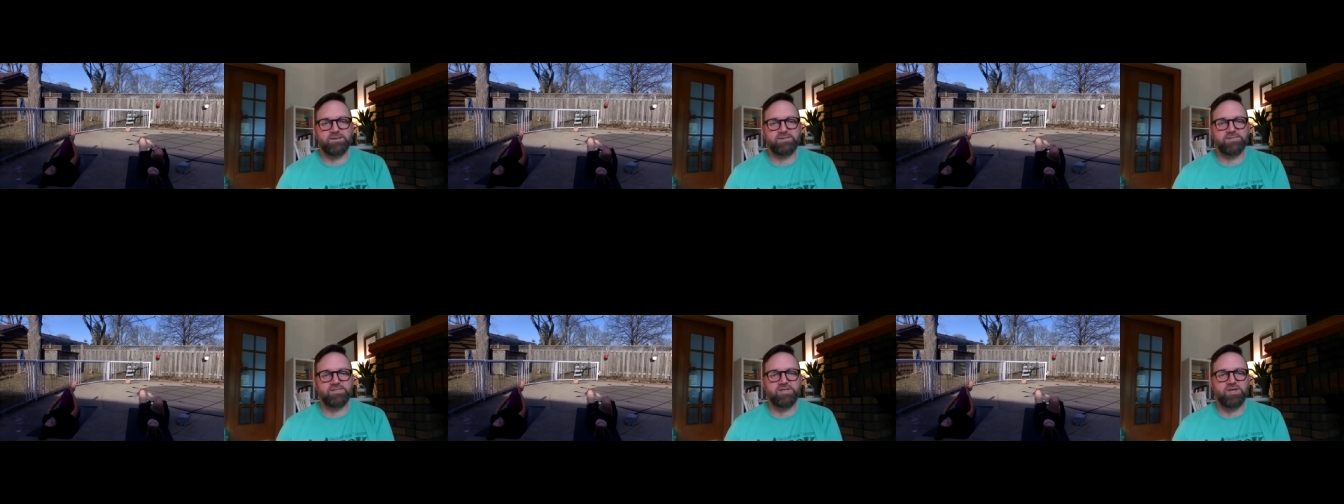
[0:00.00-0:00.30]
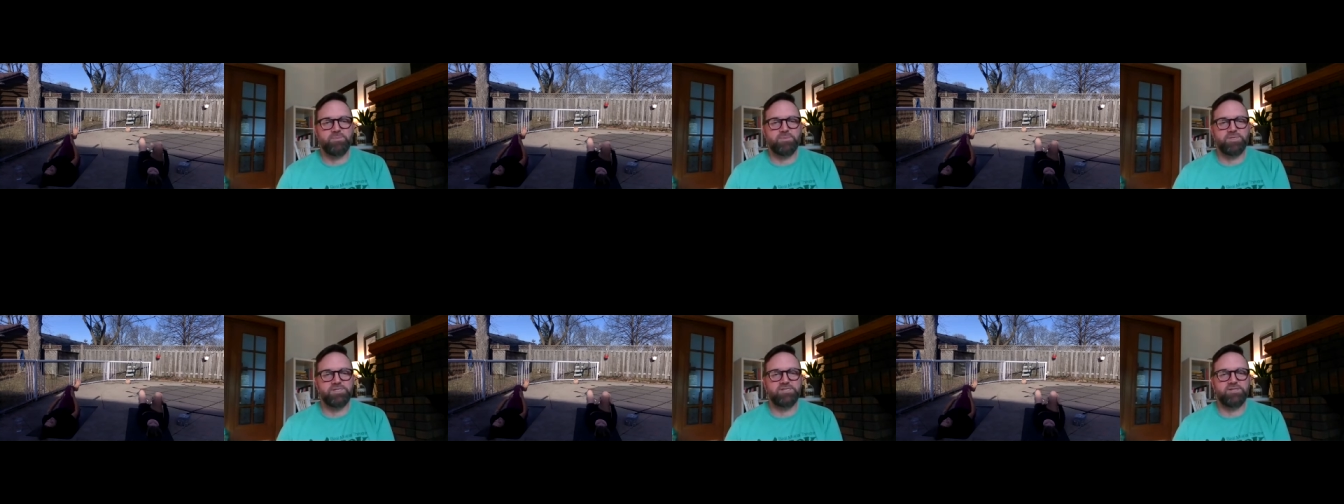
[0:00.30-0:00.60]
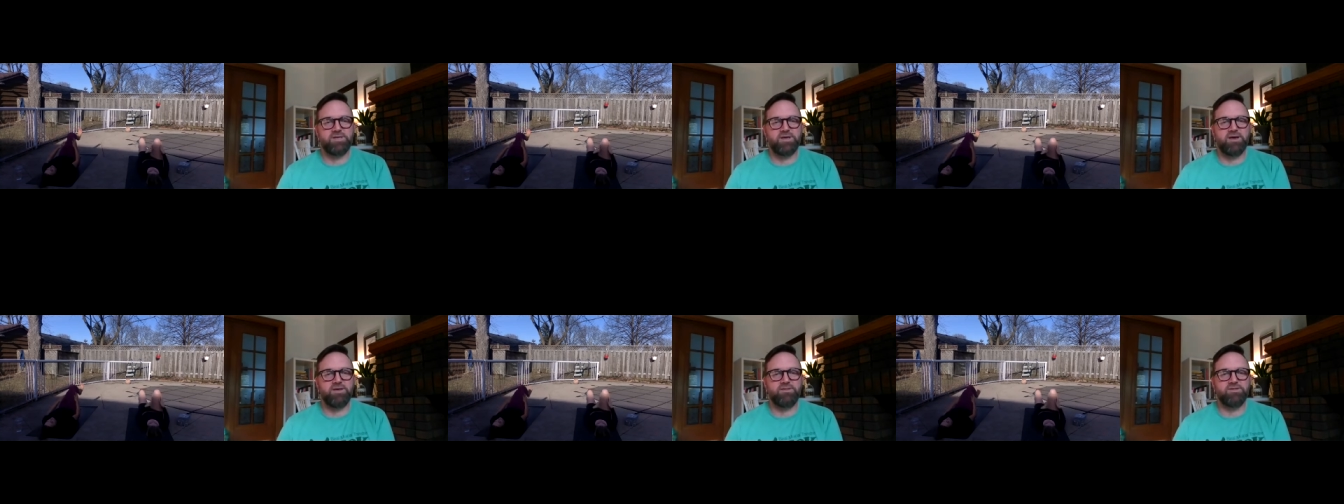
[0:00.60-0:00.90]
Let's come into
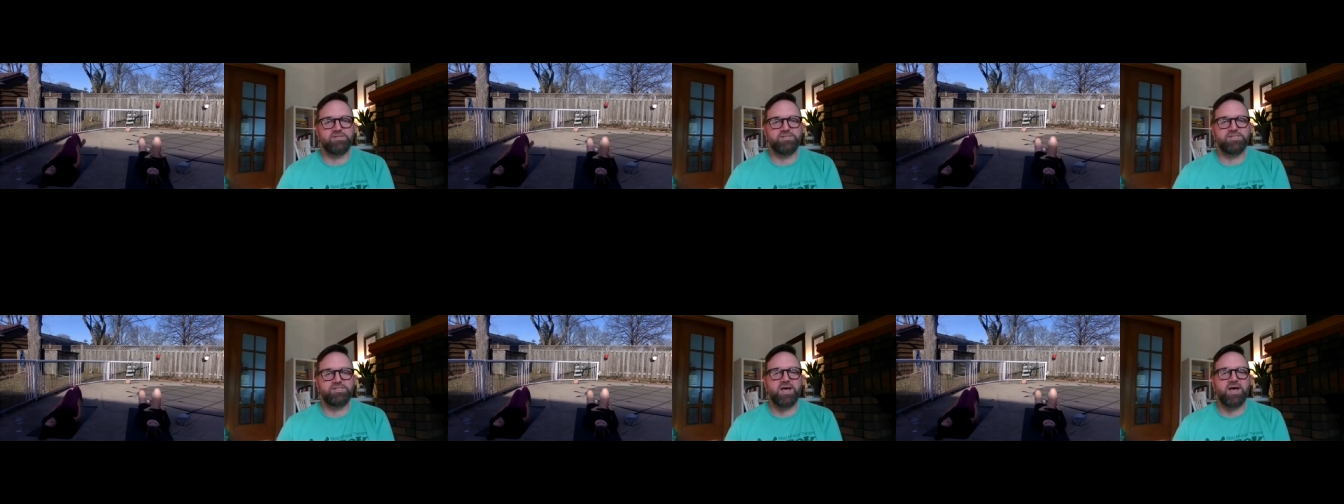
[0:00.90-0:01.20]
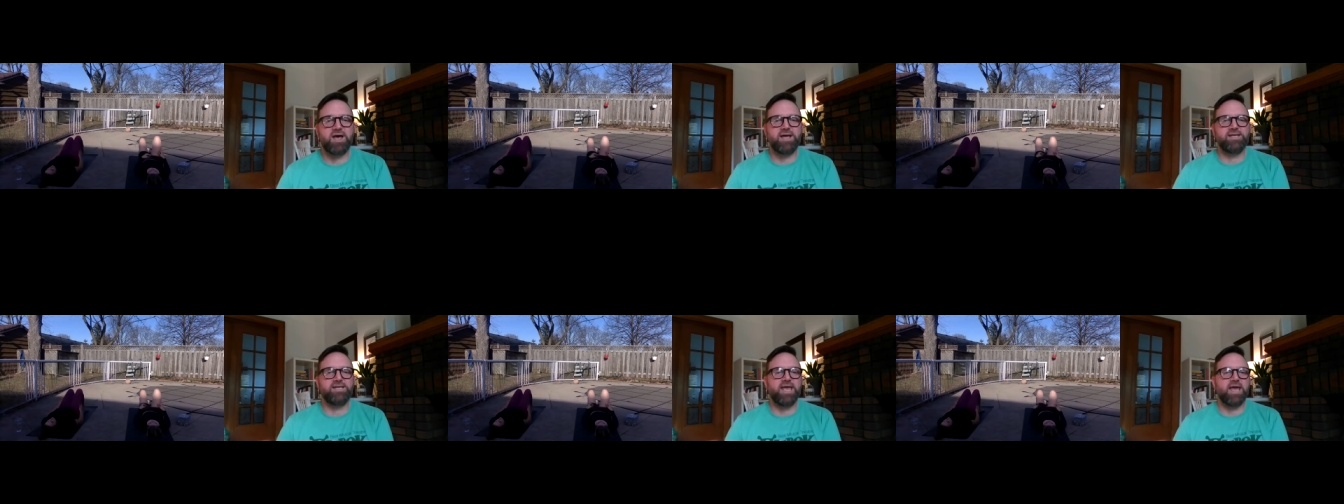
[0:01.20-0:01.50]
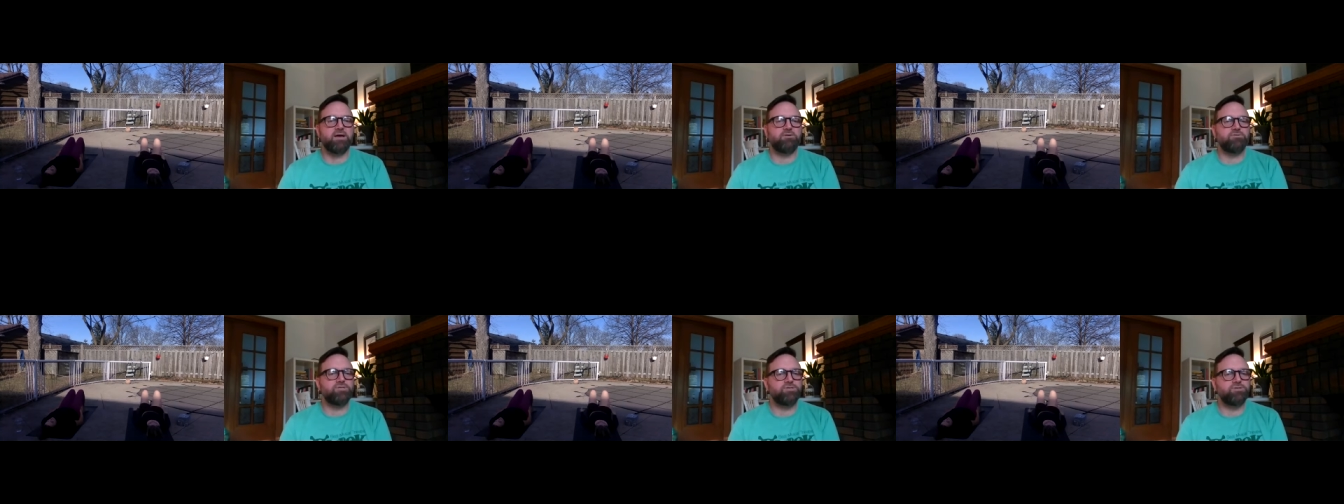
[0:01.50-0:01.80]
the other side,
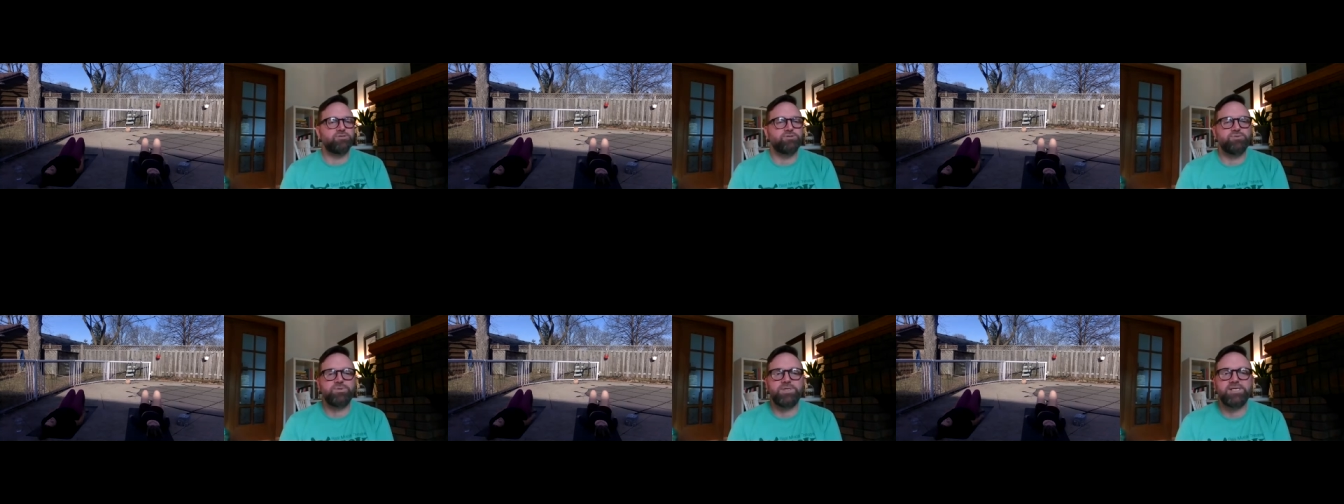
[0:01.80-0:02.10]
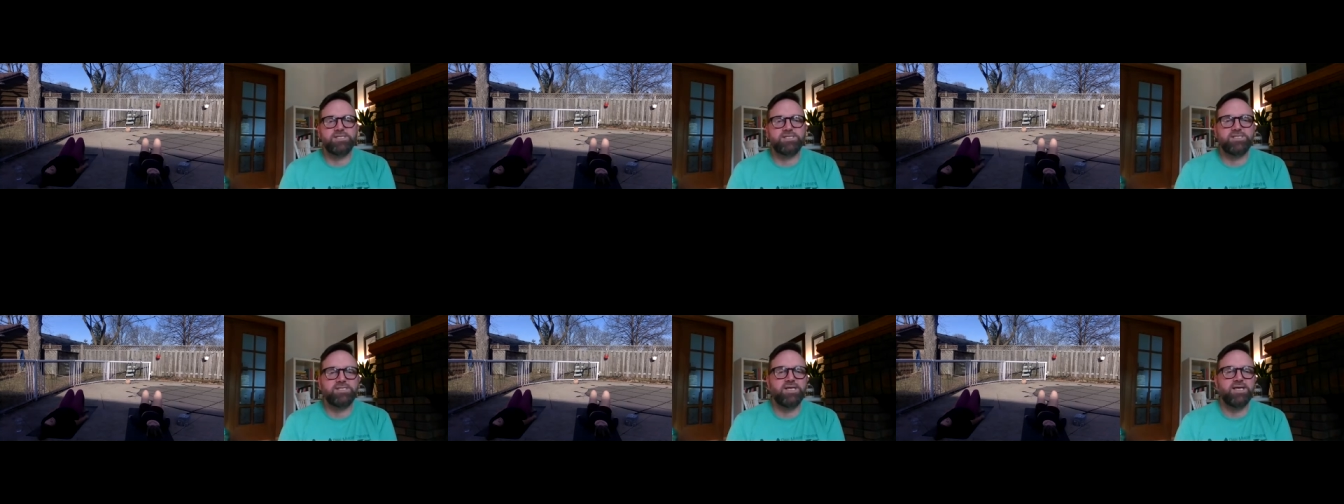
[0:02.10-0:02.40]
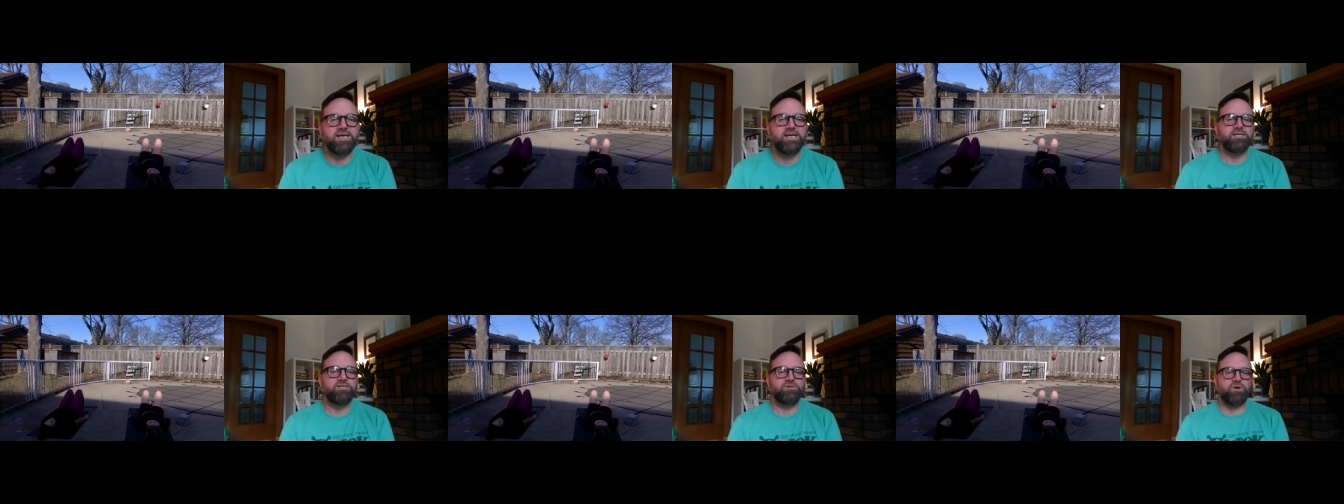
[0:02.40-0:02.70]
counter twist.
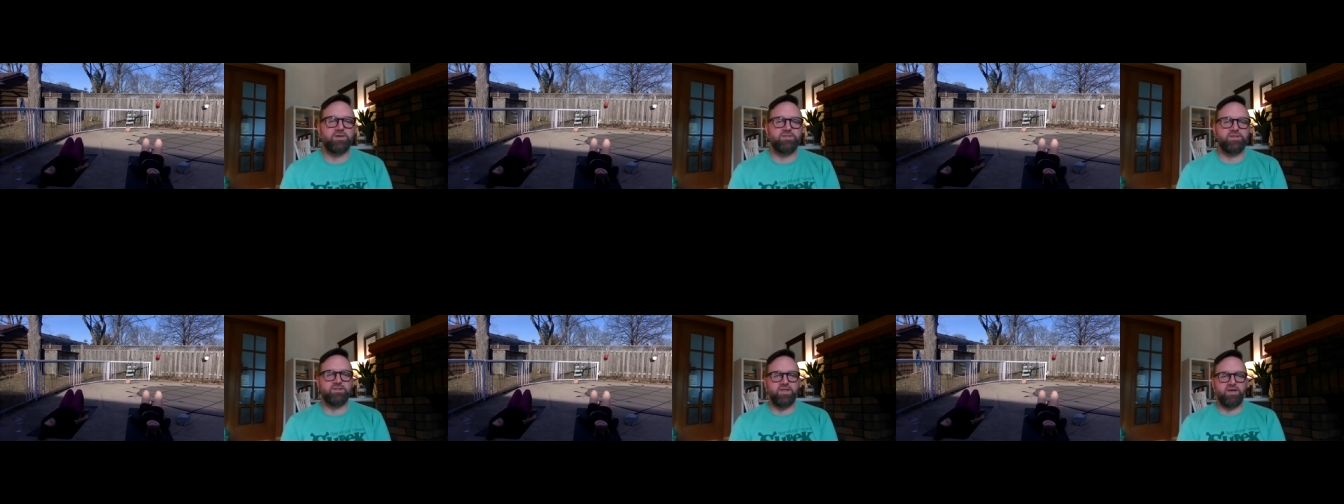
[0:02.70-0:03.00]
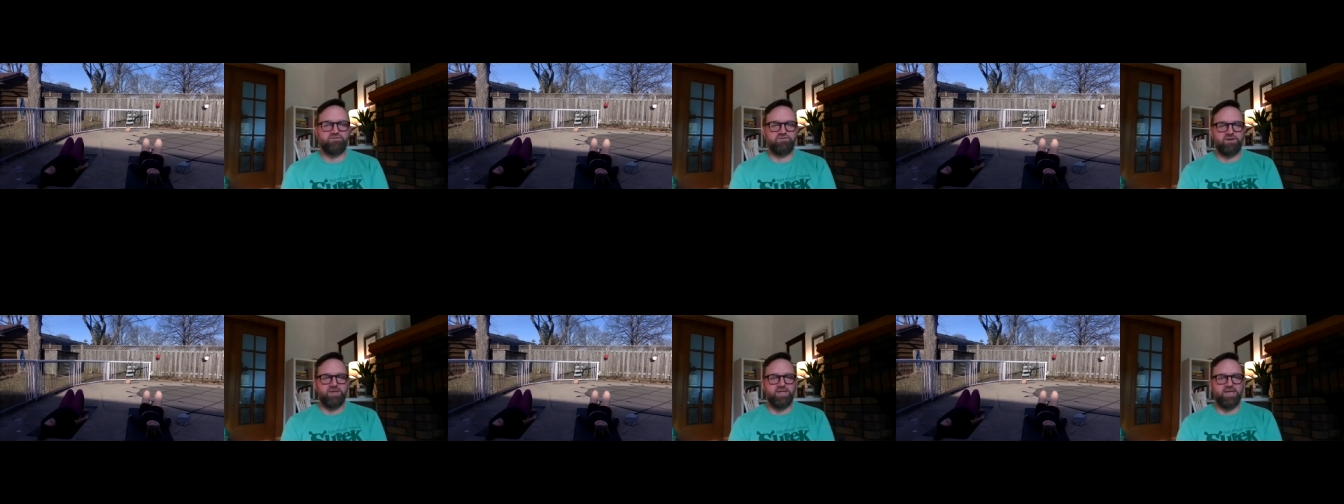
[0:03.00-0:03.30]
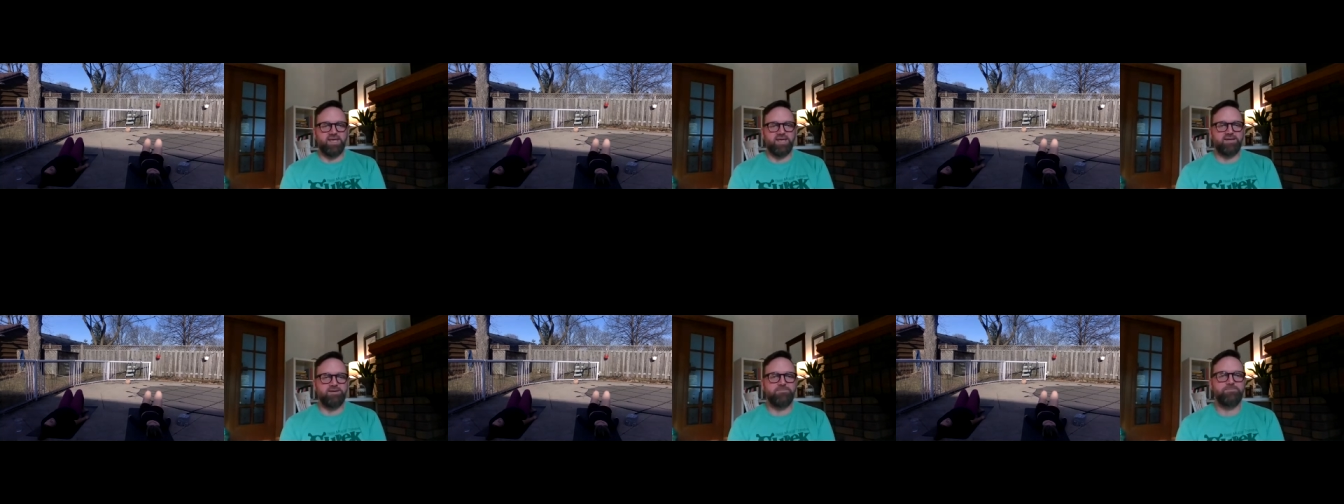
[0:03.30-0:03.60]
Draw the left
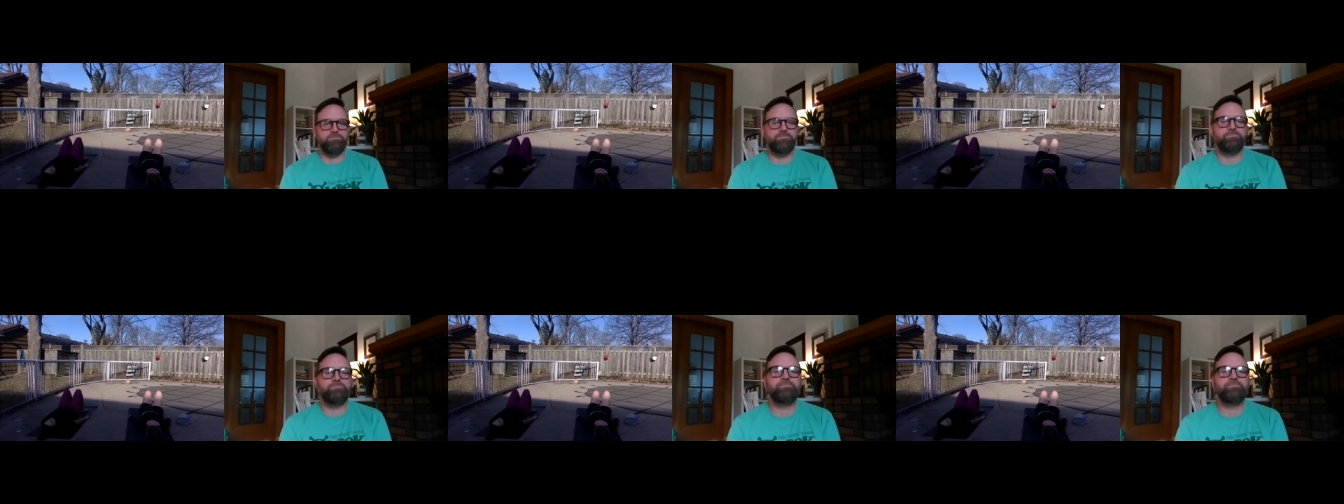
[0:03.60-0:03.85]
knee in.